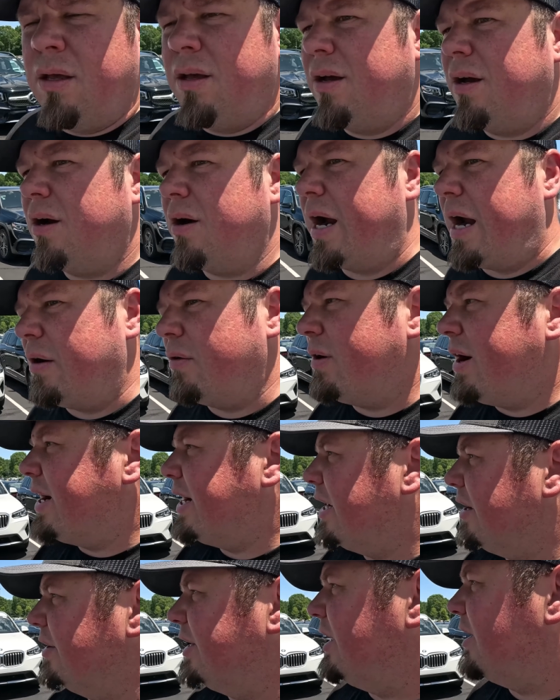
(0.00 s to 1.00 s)
All right, right
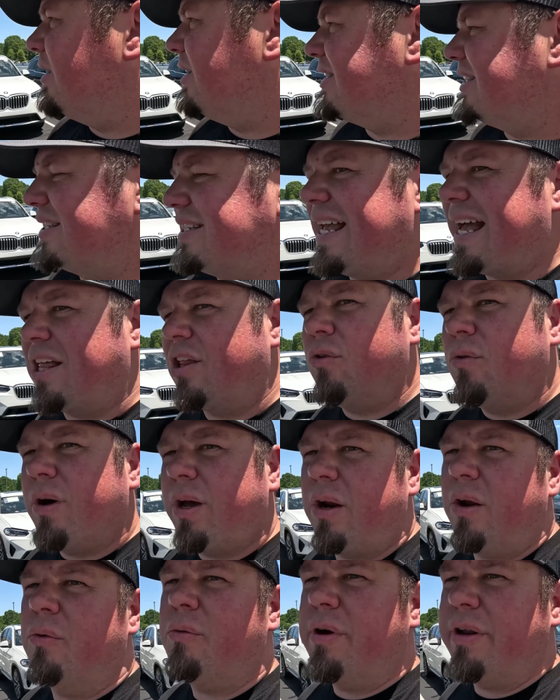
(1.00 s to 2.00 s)
down here is exactly
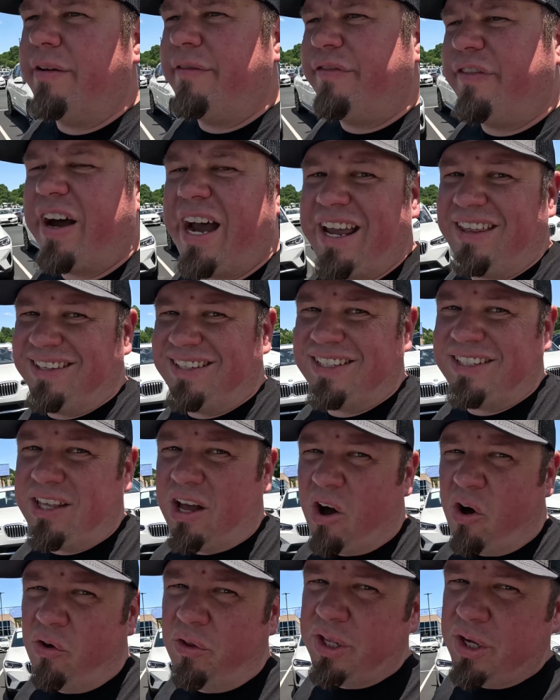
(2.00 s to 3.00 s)
what I wanted to find. This is
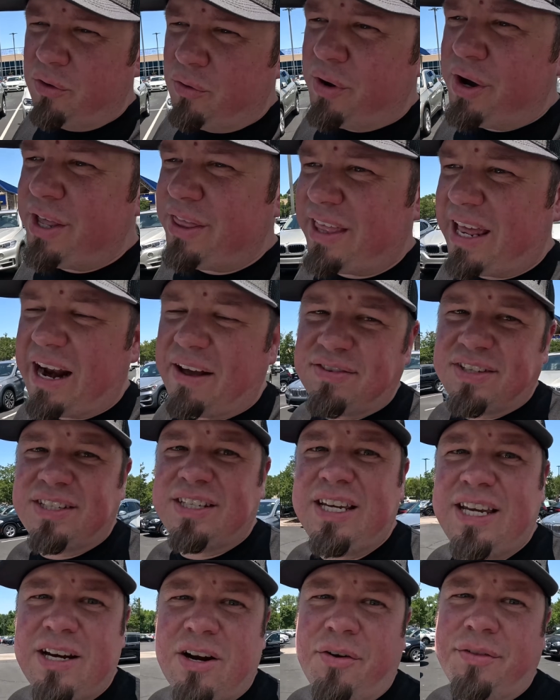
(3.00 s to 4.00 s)
the only one that I've
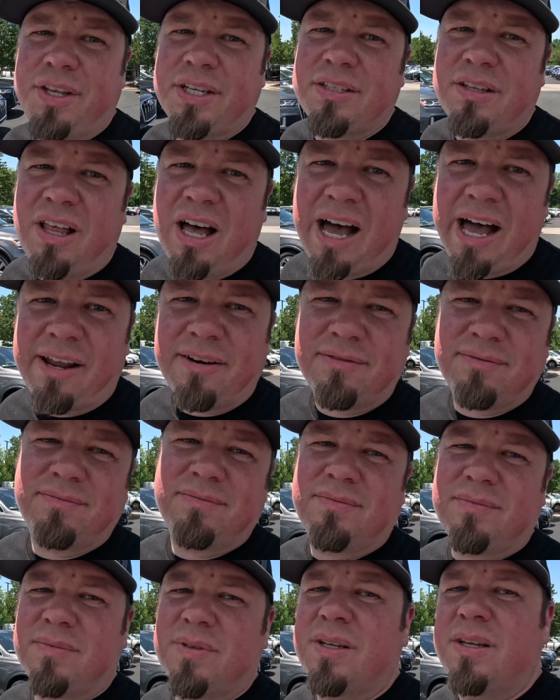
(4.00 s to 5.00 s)
seen on this lot.
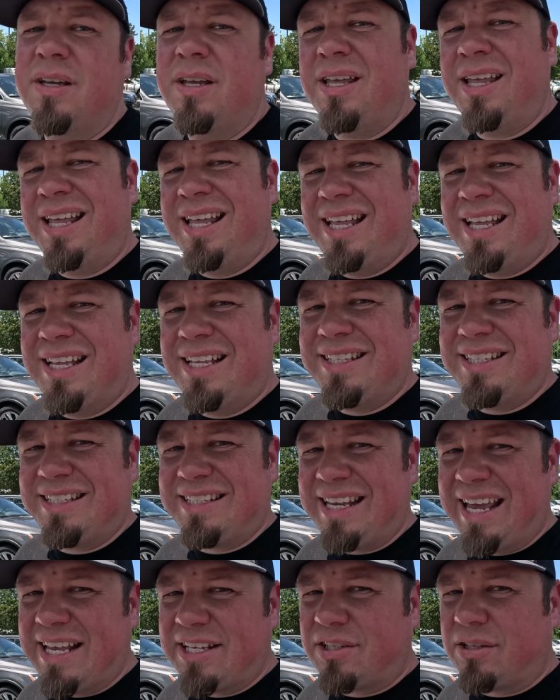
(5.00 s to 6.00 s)
It's a
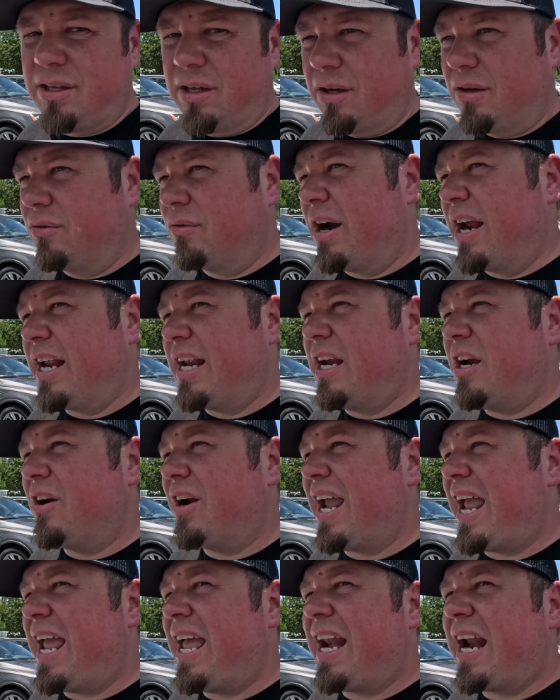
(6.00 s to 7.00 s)
Tesla right
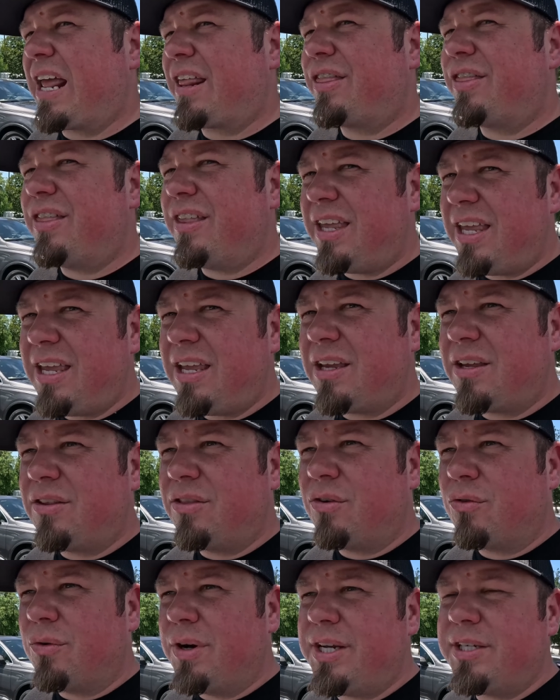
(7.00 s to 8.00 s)
here, and I think
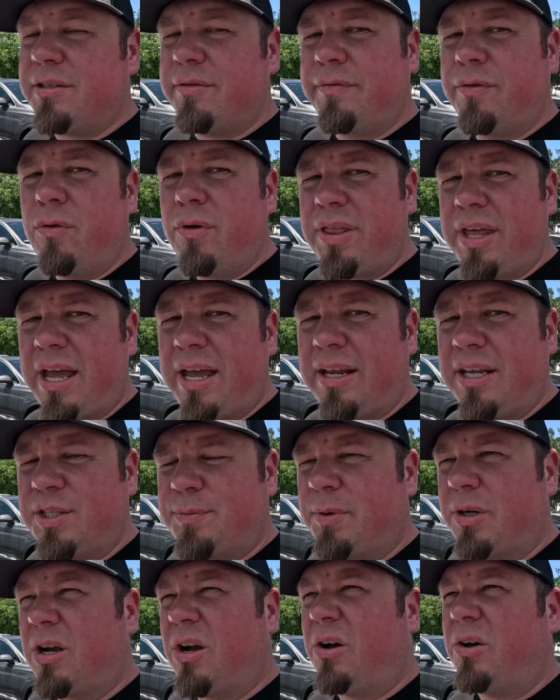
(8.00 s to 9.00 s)
the reason for that is
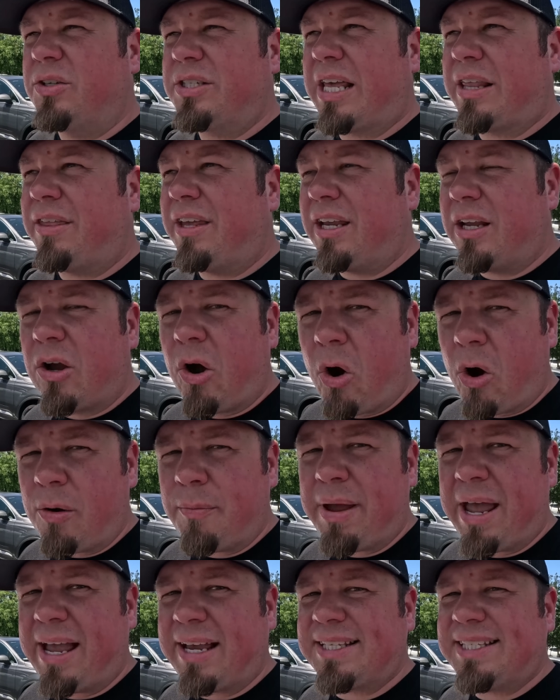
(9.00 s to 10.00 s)
because I think
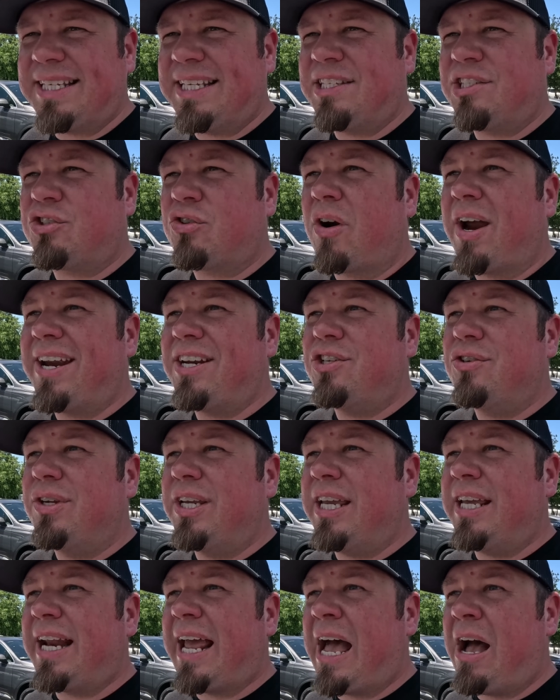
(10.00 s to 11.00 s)
CarMax is trying to
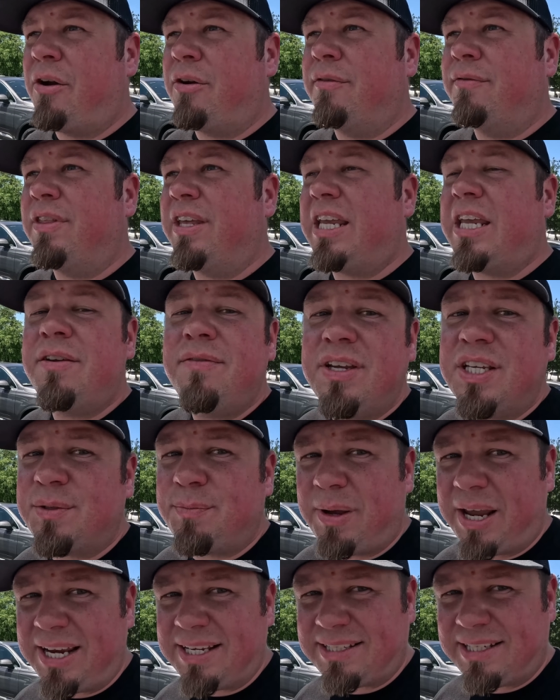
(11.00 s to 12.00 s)
get out of the EV
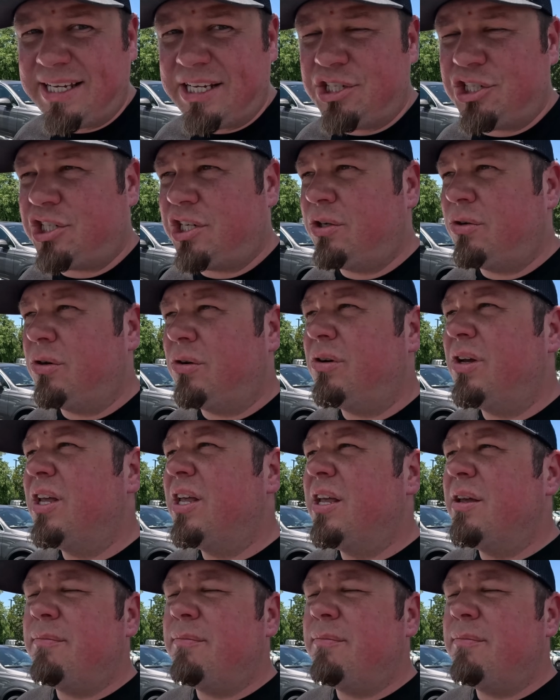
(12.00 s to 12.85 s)
space in general.